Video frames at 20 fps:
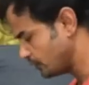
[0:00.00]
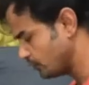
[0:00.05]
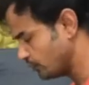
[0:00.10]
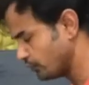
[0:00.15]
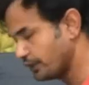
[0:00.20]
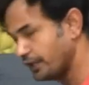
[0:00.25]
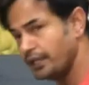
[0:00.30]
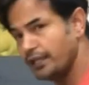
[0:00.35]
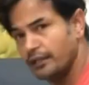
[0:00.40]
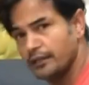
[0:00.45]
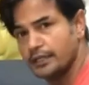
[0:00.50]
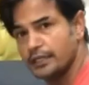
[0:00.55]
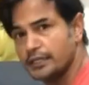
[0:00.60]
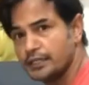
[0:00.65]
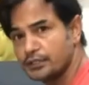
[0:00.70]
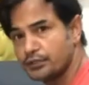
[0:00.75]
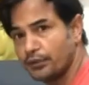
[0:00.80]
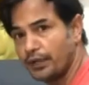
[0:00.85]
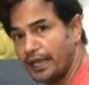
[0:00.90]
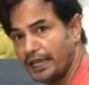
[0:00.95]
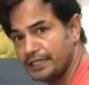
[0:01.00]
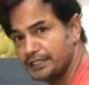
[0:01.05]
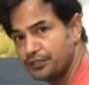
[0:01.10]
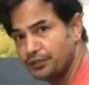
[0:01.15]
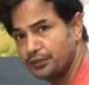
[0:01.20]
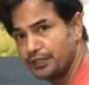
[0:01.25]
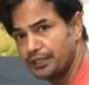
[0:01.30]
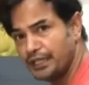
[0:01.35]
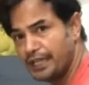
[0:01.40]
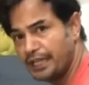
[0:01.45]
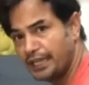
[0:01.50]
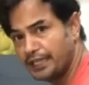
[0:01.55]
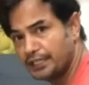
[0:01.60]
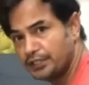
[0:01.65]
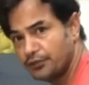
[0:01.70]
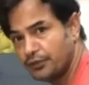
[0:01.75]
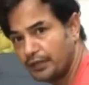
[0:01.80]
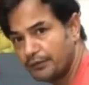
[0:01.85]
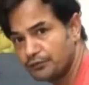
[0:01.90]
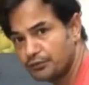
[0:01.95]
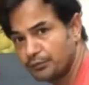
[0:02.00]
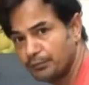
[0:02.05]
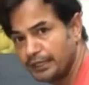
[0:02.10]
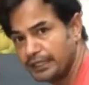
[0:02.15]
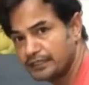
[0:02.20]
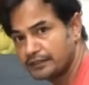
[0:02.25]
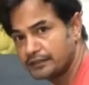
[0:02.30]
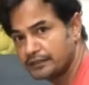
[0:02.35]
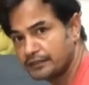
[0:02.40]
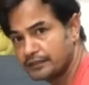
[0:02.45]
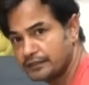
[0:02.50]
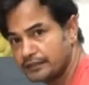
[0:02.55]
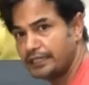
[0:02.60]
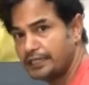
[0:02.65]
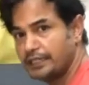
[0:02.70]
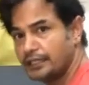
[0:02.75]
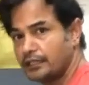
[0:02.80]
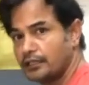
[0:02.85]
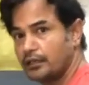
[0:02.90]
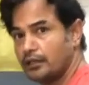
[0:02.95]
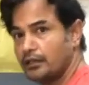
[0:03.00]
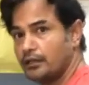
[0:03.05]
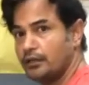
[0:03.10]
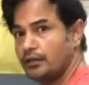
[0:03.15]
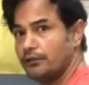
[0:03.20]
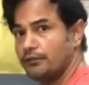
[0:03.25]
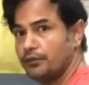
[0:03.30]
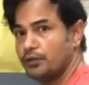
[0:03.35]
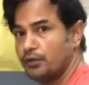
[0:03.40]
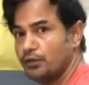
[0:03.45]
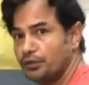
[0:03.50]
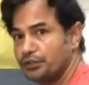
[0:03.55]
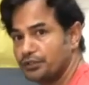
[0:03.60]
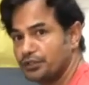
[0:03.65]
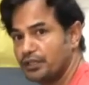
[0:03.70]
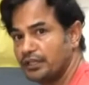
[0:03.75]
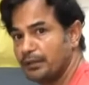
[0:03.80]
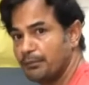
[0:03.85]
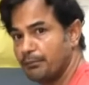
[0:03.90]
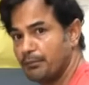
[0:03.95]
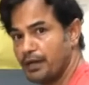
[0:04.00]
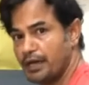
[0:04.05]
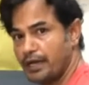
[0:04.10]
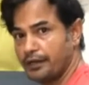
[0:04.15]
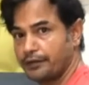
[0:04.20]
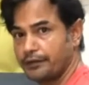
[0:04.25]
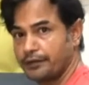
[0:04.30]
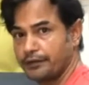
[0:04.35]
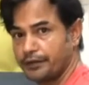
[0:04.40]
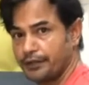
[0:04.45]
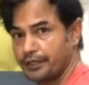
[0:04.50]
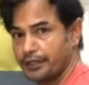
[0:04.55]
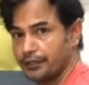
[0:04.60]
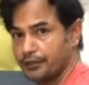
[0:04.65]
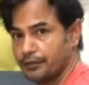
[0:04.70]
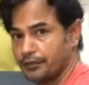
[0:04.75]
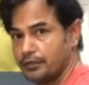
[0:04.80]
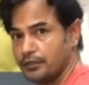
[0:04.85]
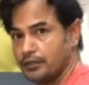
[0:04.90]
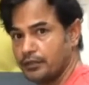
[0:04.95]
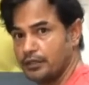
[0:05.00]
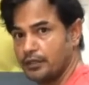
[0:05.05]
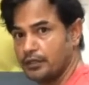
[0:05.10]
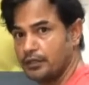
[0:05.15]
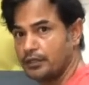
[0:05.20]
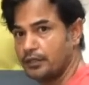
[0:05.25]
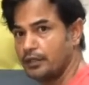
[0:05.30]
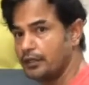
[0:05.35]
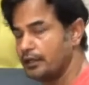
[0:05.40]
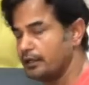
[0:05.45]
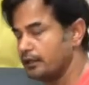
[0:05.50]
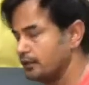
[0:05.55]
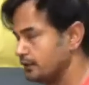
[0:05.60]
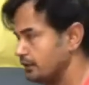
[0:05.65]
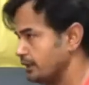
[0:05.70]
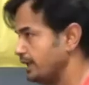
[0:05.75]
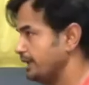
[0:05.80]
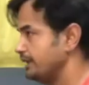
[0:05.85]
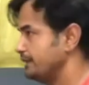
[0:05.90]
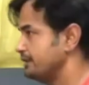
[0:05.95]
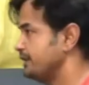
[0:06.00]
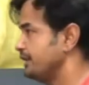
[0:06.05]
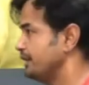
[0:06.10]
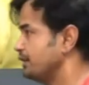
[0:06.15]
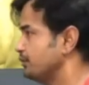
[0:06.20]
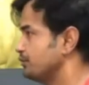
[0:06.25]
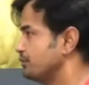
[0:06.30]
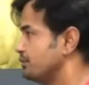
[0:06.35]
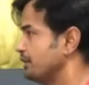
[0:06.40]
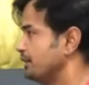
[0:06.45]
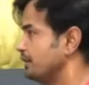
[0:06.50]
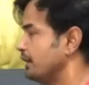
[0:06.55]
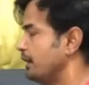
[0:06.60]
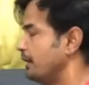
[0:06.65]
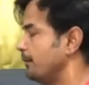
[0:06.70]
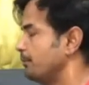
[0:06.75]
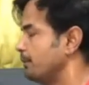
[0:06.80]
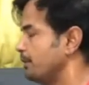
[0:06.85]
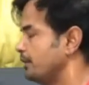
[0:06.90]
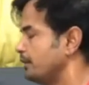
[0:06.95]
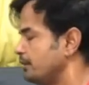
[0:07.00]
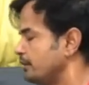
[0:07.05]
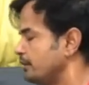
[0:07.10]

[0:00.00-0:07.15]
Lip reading: Okay, so as you inhale, you have to make slightly curve on your lumbar here and take your chin up.